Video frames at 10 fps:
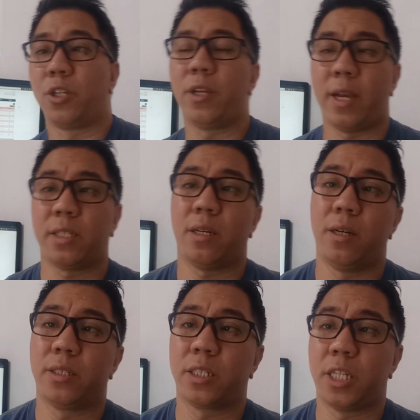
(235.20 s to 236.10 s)
So yun, guys,
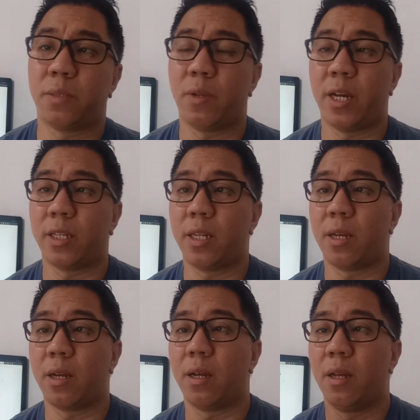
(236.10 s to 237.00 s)
successful natin
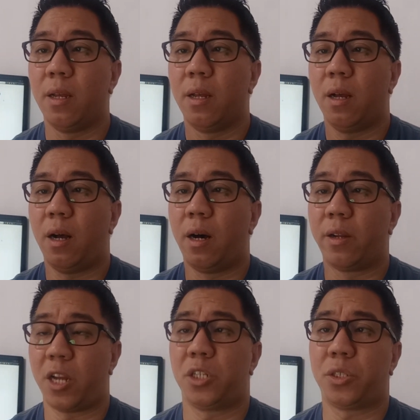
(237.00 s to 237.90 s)
na
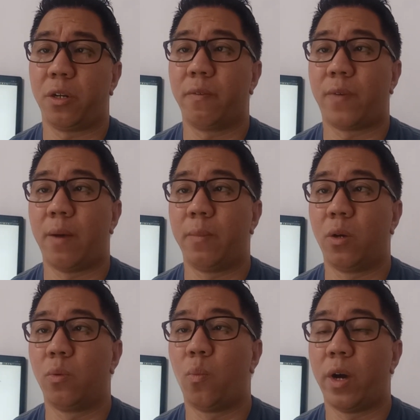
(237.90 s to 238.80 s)
register yung
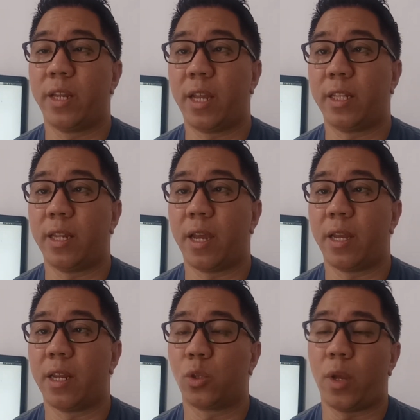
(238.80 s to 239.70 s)
Famload 199 na